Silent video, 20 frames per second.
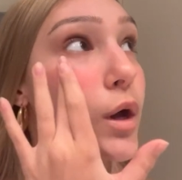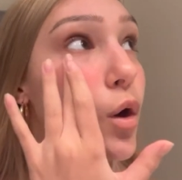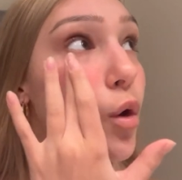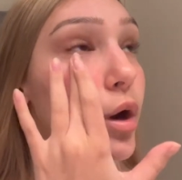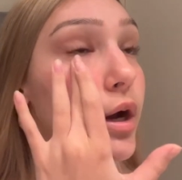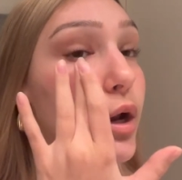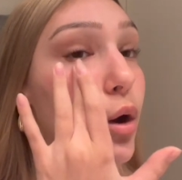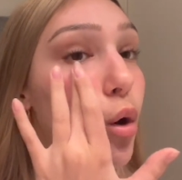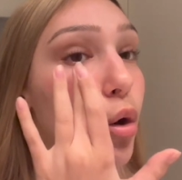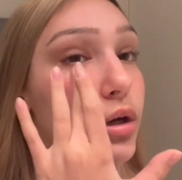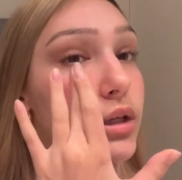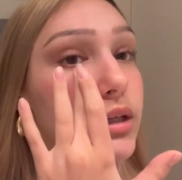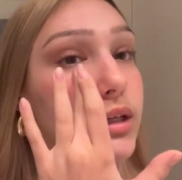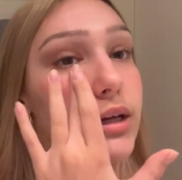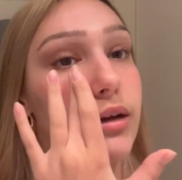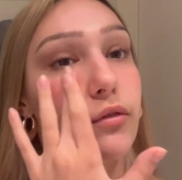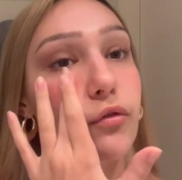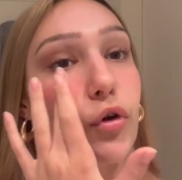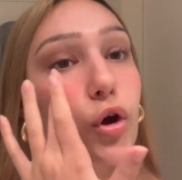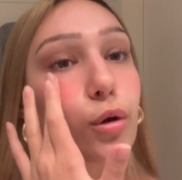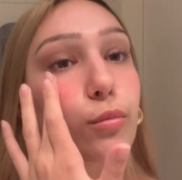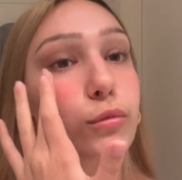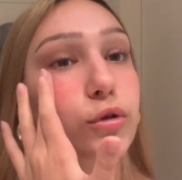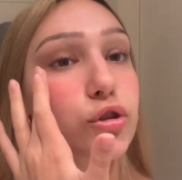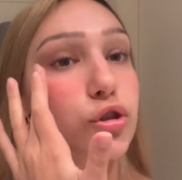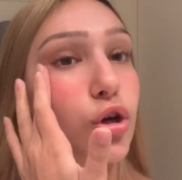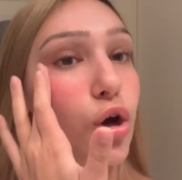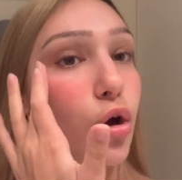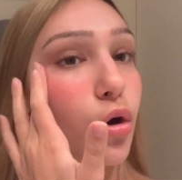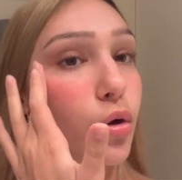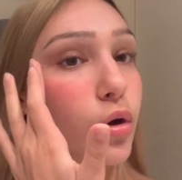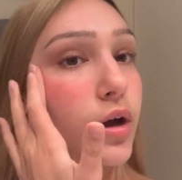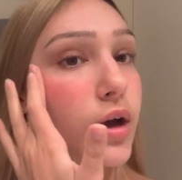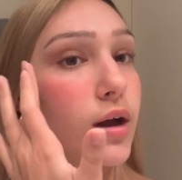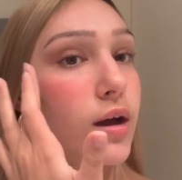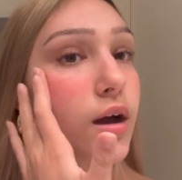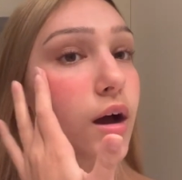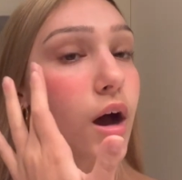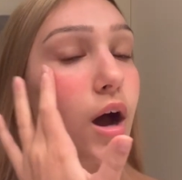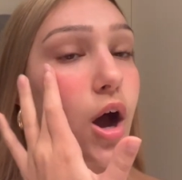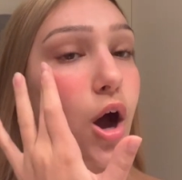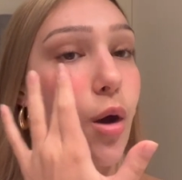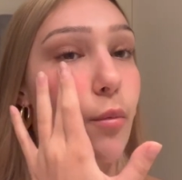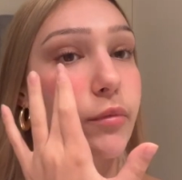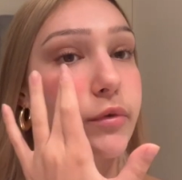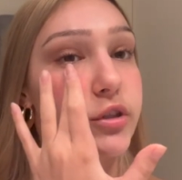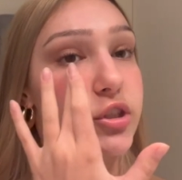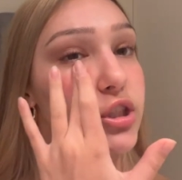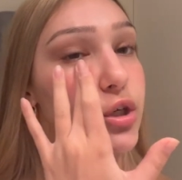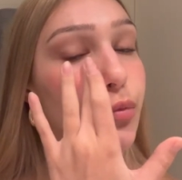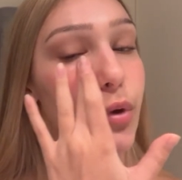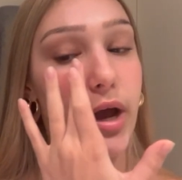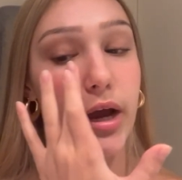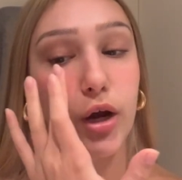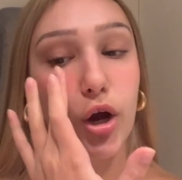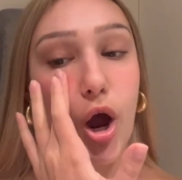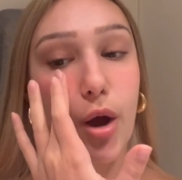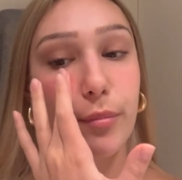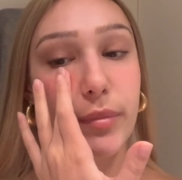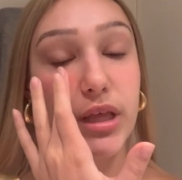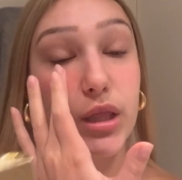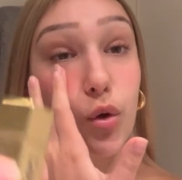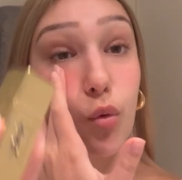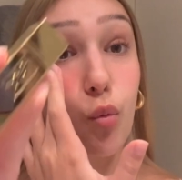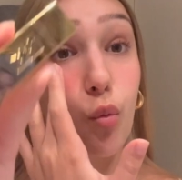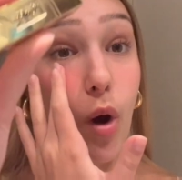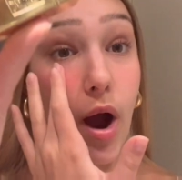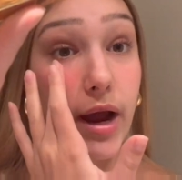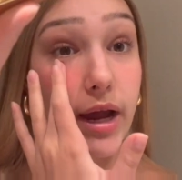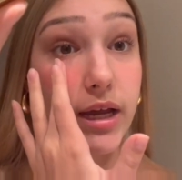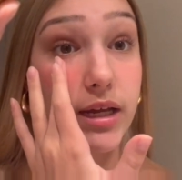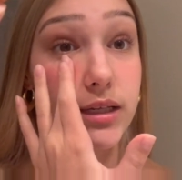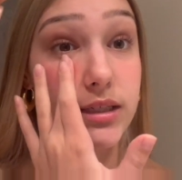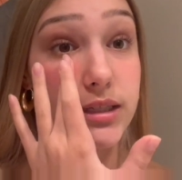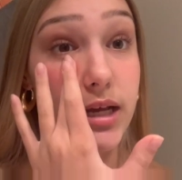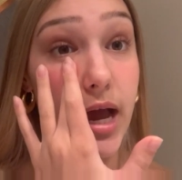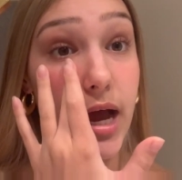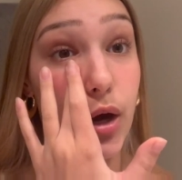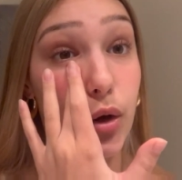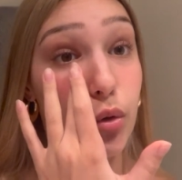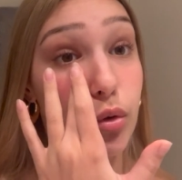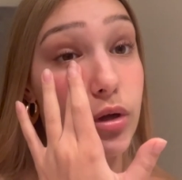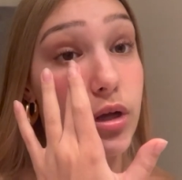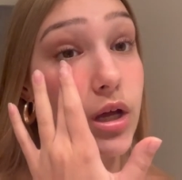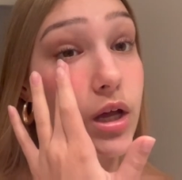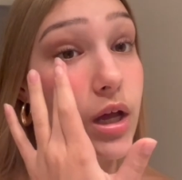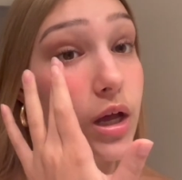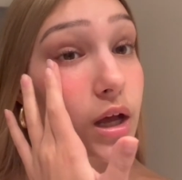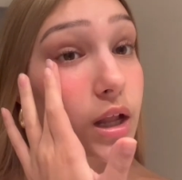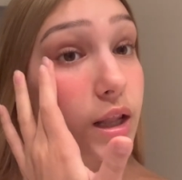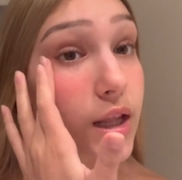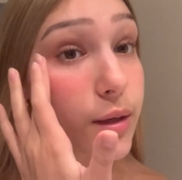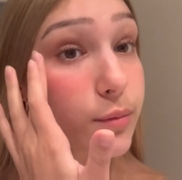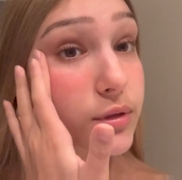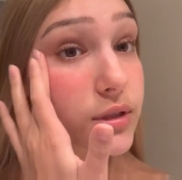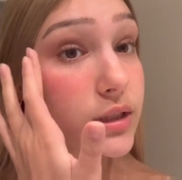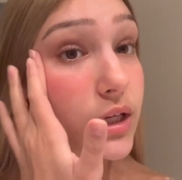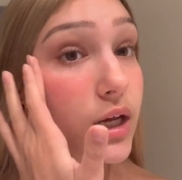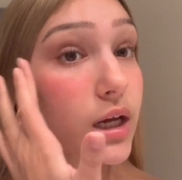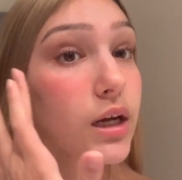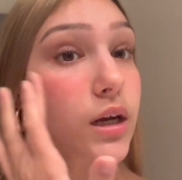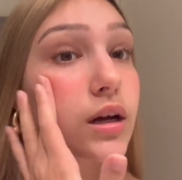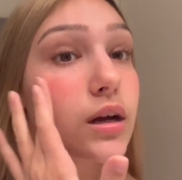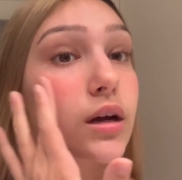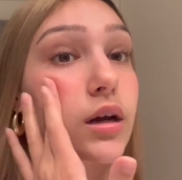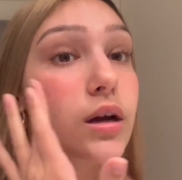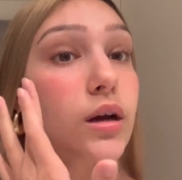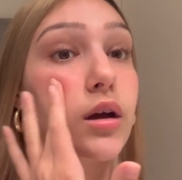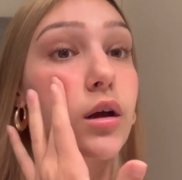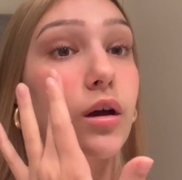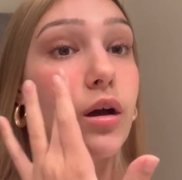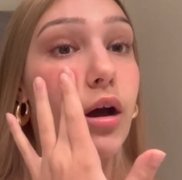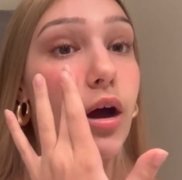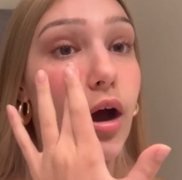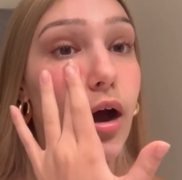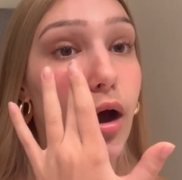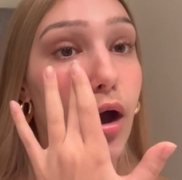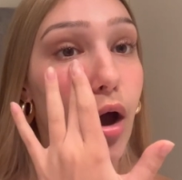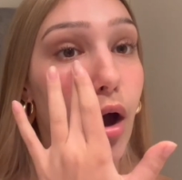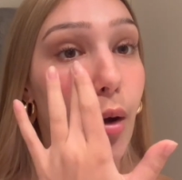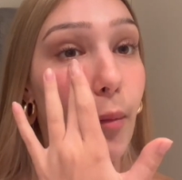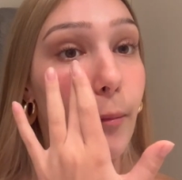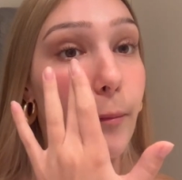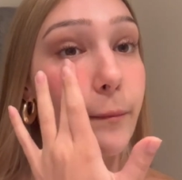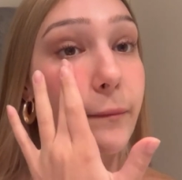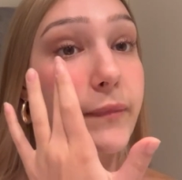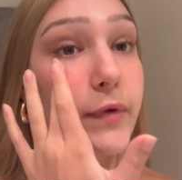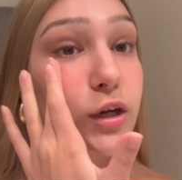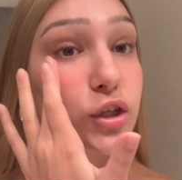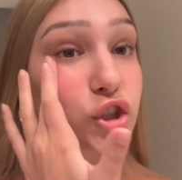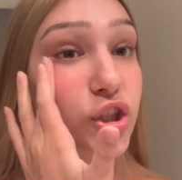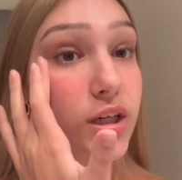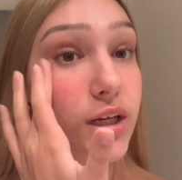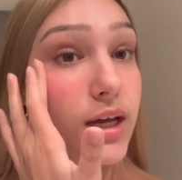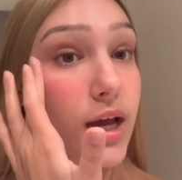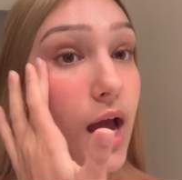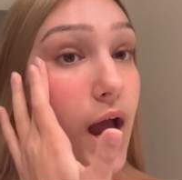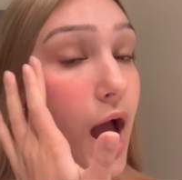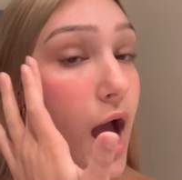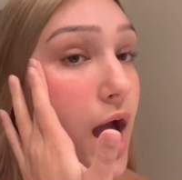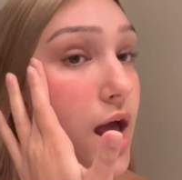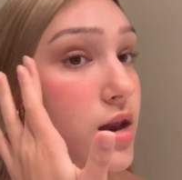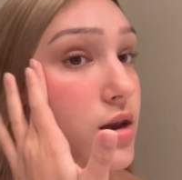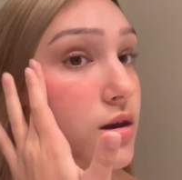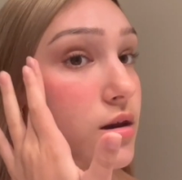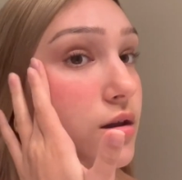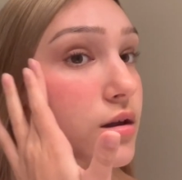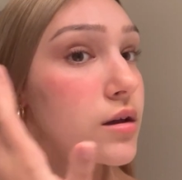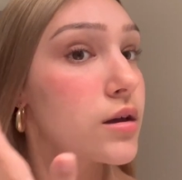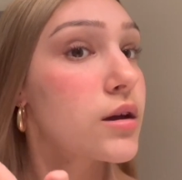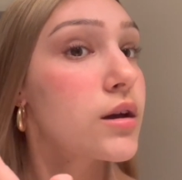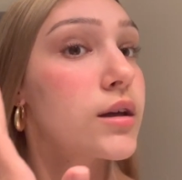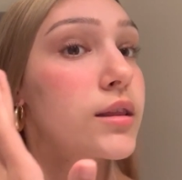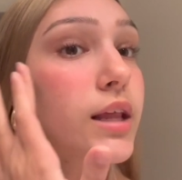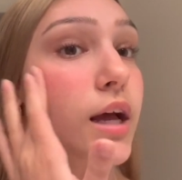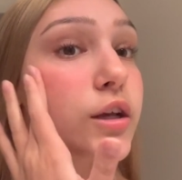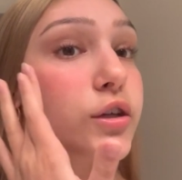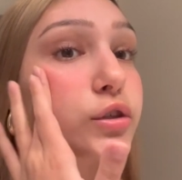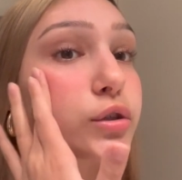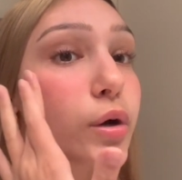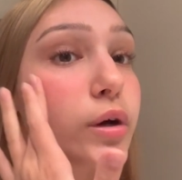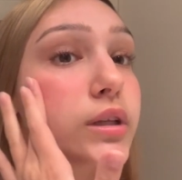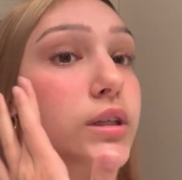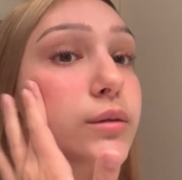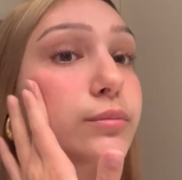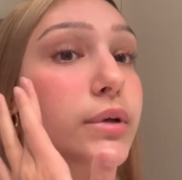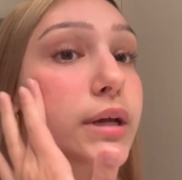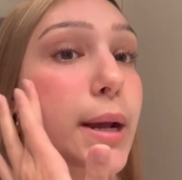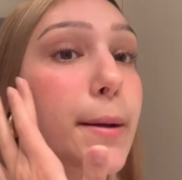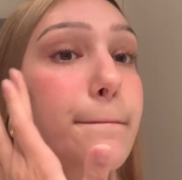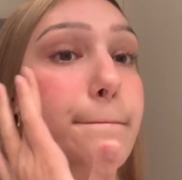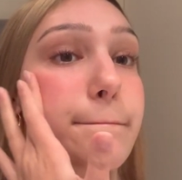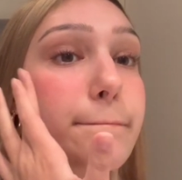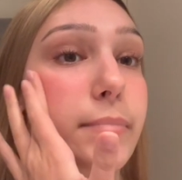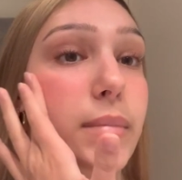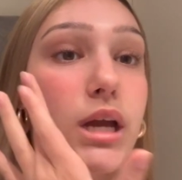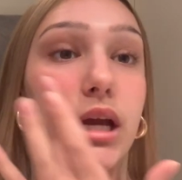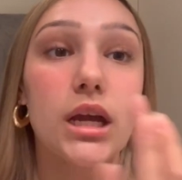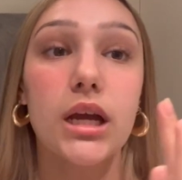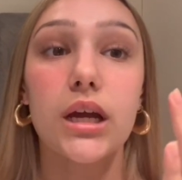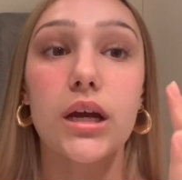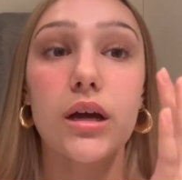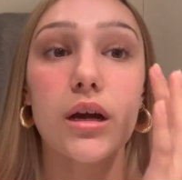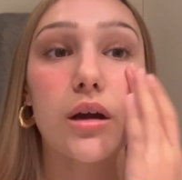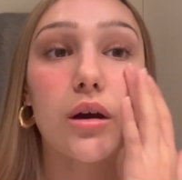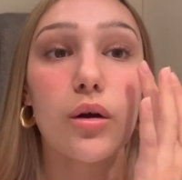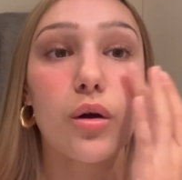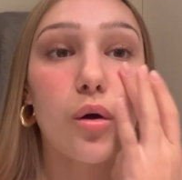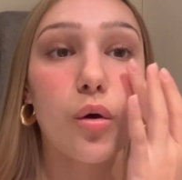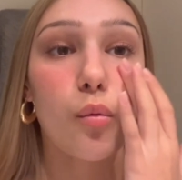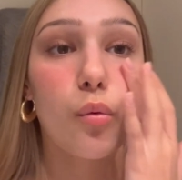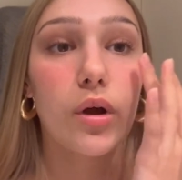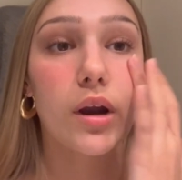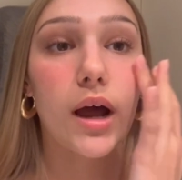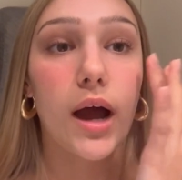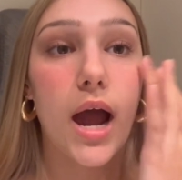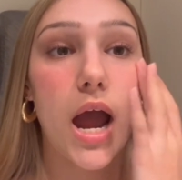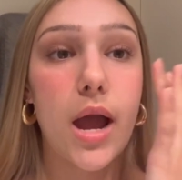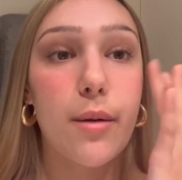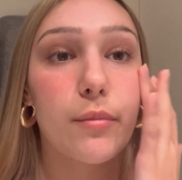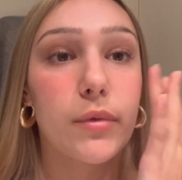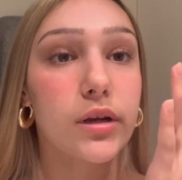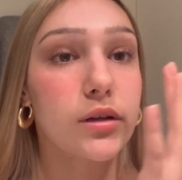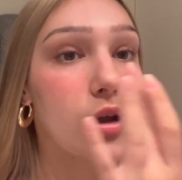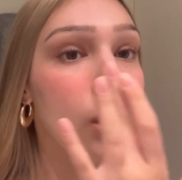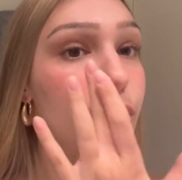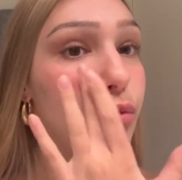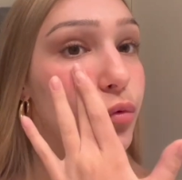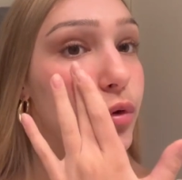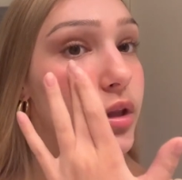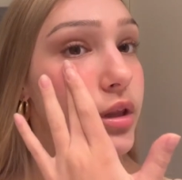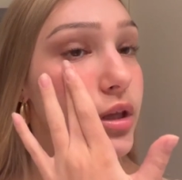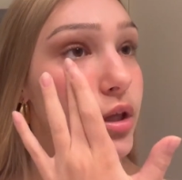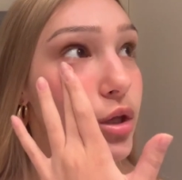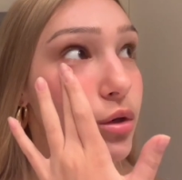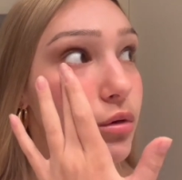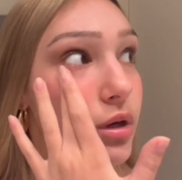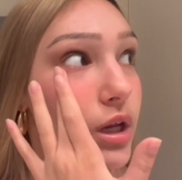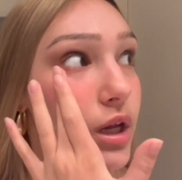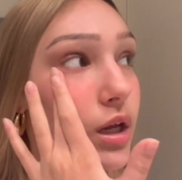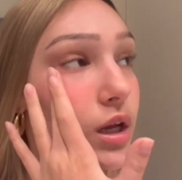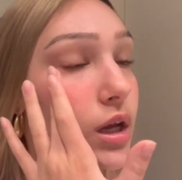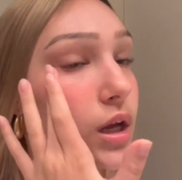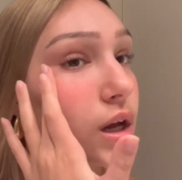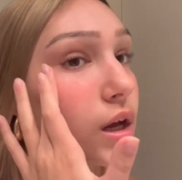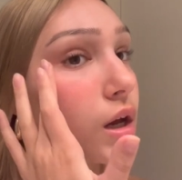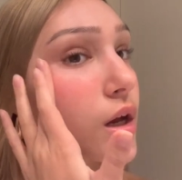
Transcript: or an auditing firm. So she went and got me the YSL lipstick because she can. That's going to be me when I'm done with uni.